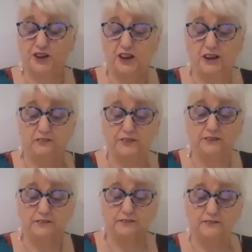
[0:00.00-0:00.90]
brush off
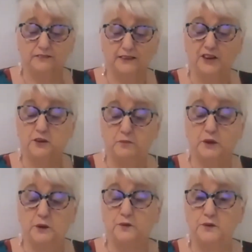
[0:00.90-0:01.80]
as you
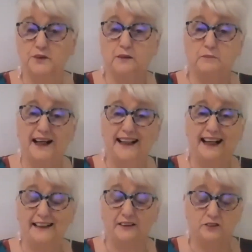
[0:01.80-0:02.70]
mused on
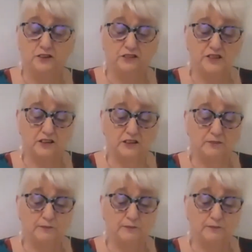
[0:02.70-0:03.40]
my angles.